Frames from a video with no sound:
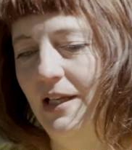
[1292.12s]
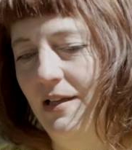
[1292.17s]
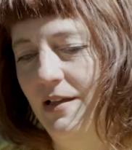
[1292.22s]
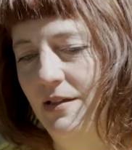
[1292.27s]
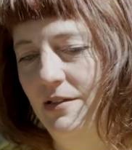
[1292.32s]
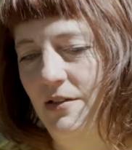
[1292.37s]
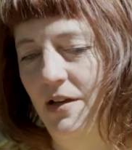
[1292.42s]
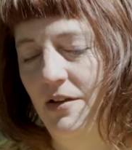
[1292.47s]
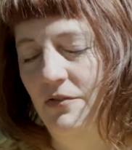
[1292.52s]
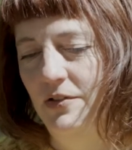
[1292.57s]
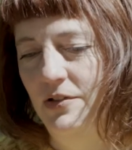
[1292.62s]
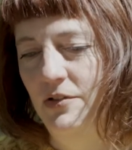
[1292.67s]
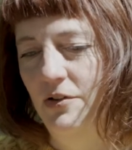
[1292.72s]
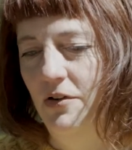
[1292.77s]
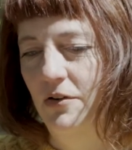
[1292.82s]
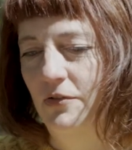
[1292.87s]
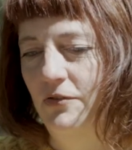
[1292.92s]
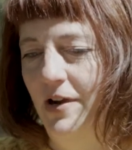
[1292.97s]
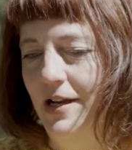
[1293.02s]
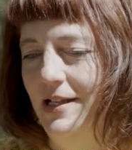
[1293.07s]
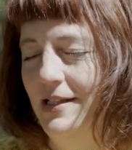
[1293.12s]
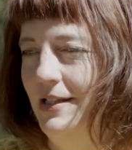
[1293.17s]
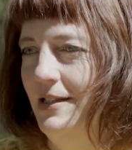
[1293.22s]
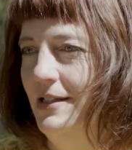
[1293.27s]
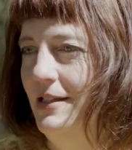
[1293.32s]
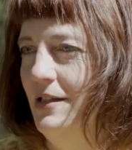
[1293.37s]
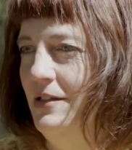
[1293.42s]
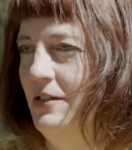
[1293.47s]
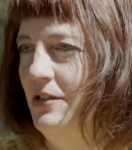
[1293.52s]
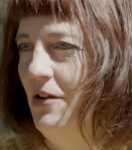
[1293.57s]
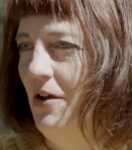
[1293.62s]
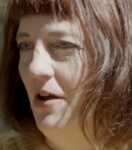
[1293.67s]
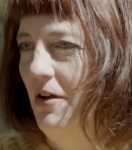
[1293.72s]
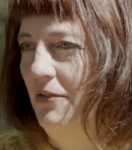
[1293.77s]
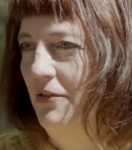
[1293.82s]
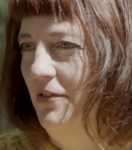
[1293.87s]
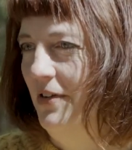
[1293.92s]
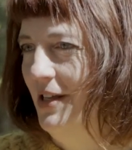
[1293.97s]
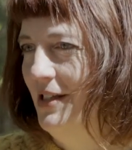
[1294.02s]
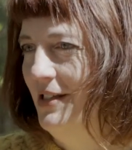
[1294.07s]
so if you talk, for instance, a
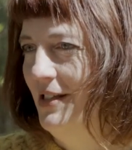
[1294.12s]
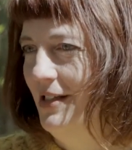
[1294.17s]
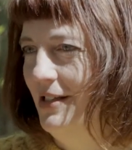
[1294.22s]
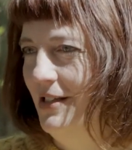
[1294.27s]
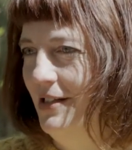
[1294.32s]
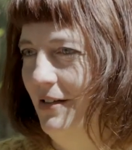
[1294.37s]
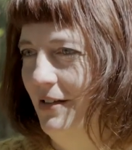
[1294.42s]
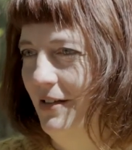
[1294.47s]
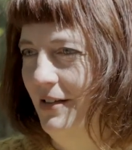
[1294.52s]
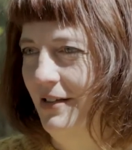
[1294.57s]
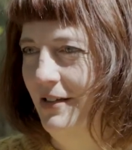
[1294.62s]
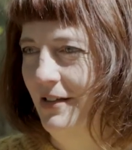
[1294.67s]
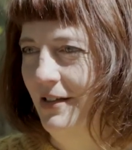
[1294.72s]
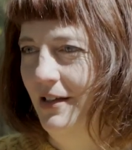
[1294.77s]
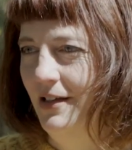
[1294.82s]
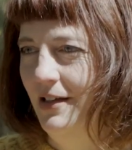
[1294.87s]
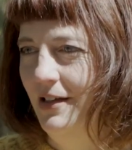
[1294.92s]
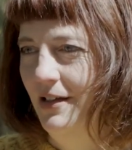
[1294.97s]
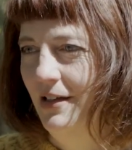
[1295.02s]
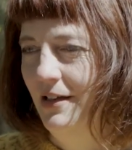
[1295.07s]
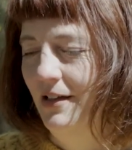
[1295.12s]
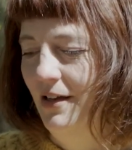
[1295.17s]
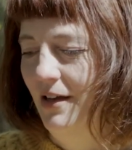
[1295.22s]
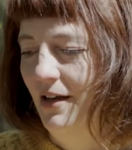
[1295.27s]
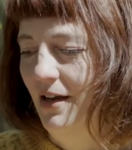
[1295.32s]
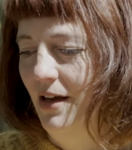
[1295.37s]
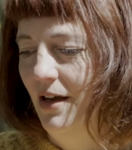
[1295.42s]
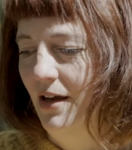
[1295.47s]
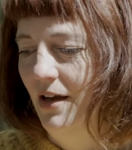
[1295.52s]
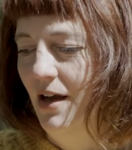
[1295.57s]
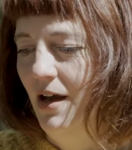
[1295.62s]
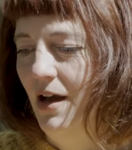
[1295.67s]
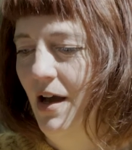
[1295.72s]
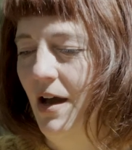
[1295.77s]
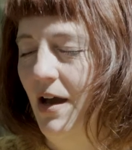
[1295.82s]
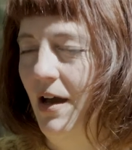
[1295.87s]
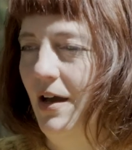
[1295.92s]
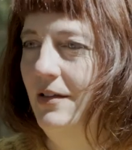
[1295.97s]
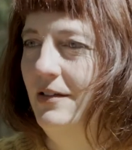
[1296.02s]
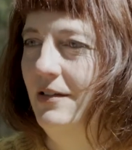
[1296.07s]
surface, it's not
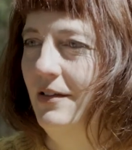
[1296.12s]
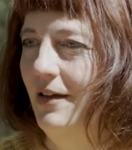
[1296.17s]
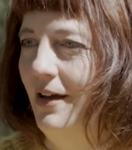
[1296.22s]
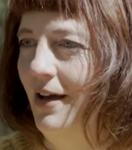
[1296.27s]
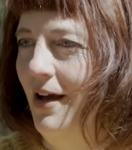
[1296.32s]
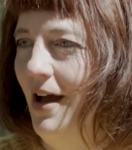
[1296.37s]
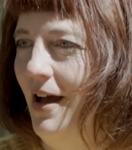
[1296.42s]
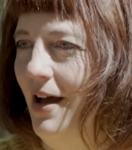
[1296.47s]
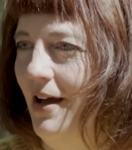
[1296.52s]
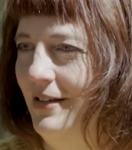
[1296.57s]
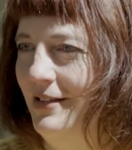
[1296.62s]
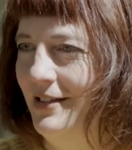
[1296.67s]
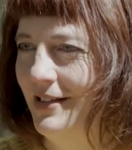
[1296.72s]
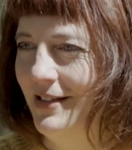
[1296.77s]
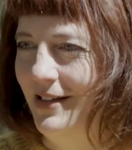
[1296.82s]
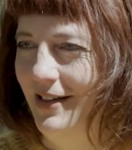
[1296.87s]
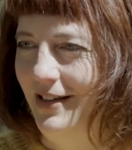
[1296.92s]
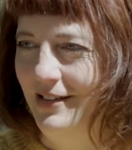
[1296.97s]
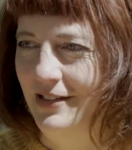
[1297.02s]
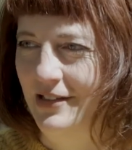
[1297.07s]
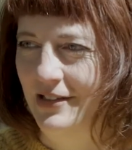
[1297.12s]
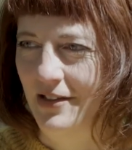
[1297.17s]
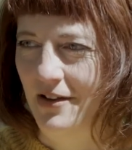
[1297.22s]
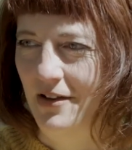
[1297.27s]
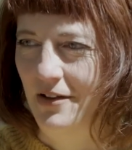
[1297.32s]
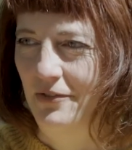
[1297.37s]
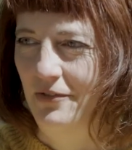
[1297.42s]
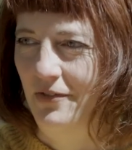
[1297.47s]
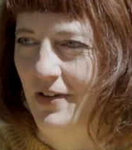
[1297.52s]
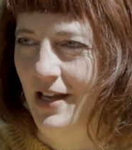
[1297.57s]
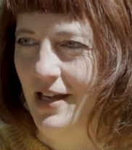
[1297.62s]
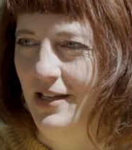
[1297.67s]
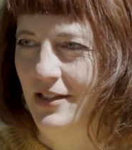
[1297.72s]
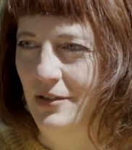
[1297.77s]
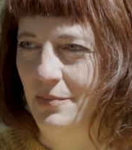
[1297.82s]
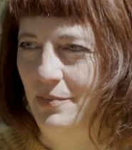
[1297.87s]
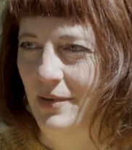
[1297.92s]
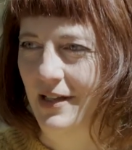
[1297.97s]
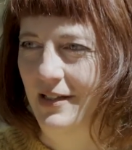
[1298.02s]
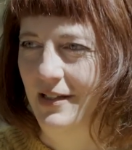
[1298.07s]
a hard cut
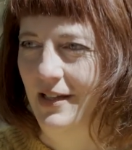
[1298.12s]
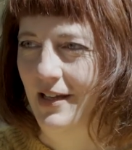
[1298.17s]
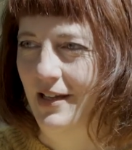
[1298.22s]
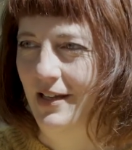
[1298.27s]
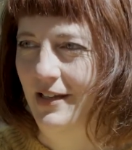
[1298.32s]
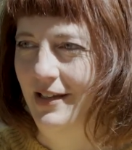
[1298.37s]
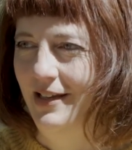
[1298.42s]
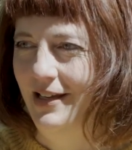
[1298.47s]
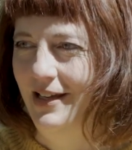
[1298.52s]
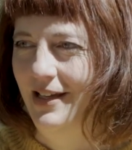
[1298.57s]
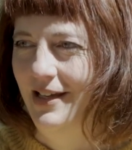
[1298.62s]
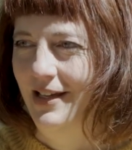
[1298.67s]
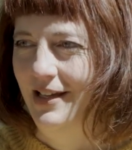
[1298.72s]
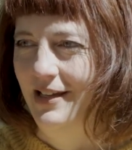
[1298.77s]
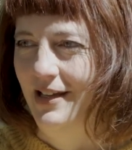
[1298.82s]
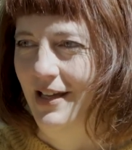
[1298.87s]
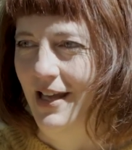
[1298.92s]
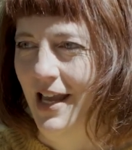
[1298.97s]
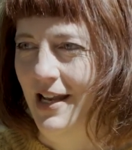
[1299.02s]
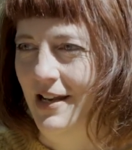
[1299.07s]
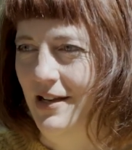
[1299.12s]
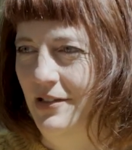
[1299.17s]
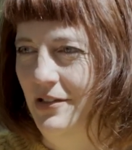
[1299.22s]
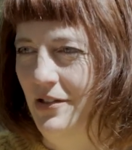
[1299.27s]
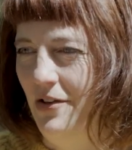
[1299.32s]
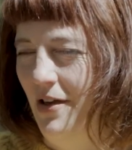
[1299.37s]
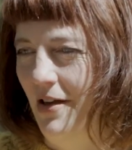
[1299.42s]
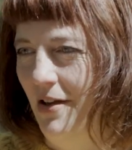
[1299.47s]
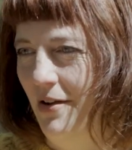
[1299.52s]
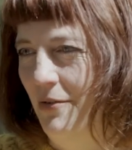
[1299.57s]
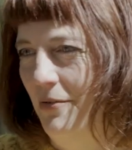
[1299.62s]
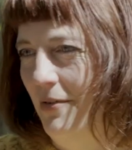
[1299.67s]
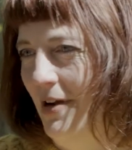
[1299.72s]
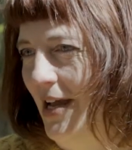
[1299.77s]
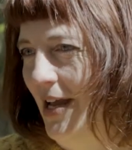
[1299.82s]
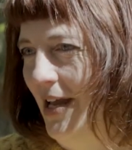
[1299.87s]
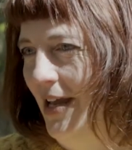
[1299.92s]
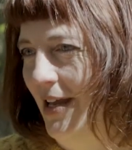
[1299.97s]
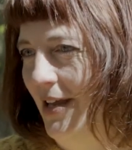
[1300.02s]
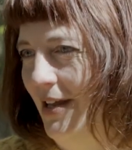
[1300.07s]
surface, but in a certain
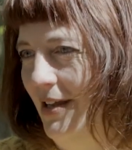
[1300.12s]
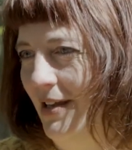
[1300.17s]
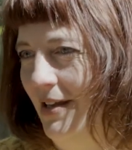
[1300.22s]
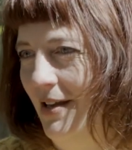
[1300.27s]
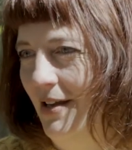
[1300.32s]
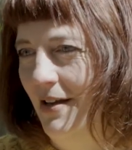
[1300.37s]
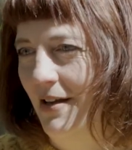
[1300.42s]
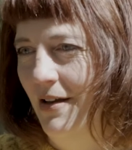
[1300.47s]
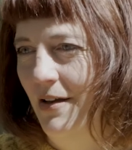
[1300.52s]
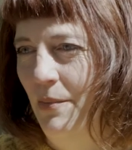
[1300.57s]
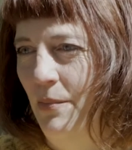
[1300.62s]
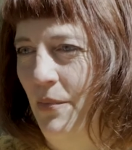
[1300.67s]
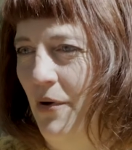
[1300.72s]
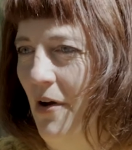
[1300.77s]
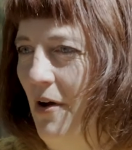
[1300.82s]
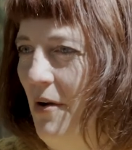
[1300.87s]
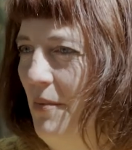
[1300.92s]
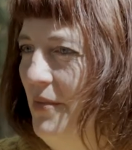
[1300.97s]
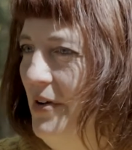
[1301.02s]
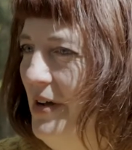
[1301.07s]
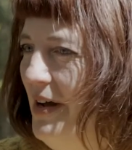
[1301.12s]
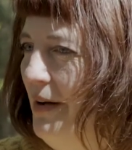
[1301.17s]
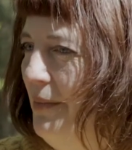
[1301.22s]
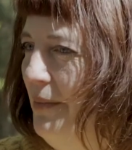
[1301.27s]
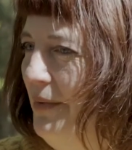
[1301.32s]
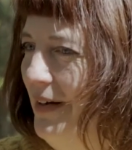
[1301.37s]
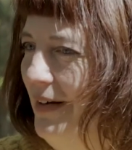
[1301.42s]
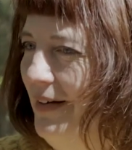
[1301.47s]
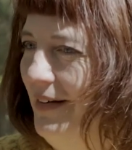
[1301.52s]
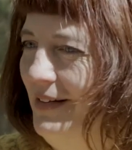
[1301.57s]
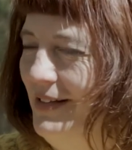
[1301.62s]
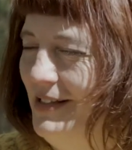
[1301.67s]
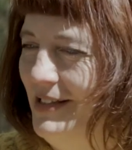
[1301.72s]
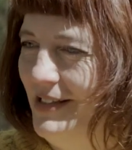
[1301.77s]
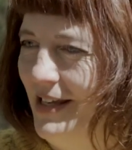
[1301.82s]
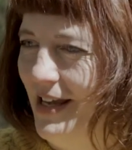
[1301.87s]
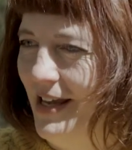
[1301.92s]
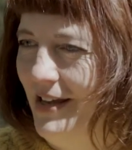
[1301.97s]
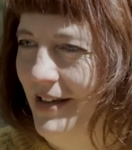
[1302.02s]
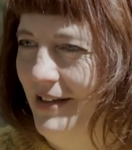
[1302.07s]
way permeable.
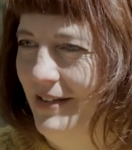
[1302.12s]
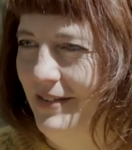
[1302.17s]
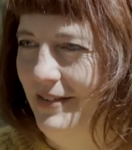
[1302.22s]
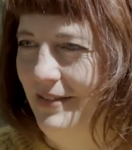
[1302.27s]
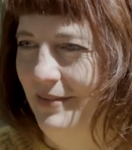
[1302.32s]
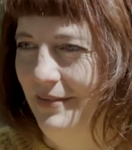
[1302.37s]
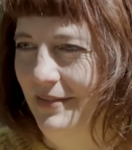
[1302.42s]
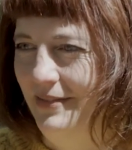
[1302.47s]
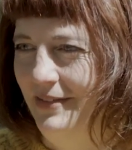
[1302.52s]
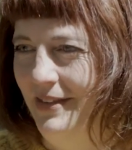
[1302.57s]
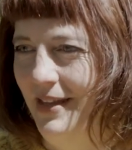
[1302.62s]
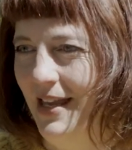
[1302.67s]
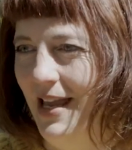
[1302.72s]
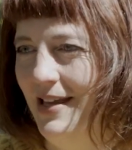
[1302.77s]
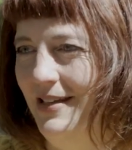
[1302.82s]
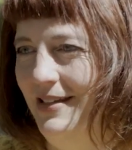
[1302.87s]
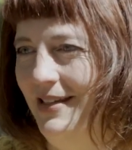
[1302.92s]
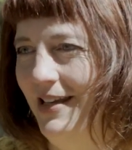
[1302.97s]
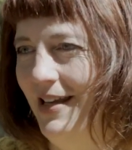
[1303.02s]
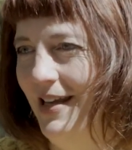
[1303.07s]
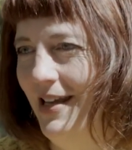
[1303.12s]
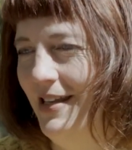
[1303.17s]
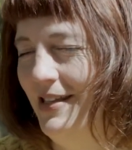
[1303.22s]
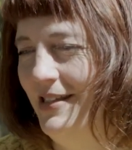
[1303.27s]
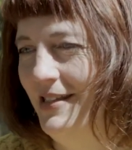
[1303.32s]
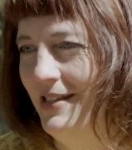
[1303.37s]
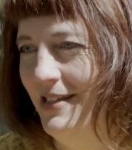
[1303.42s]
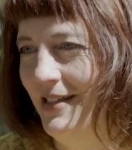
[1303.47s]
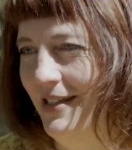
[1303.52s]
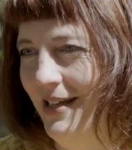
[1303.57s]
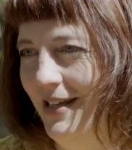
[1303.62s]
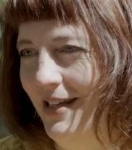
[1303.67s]
So the idea is,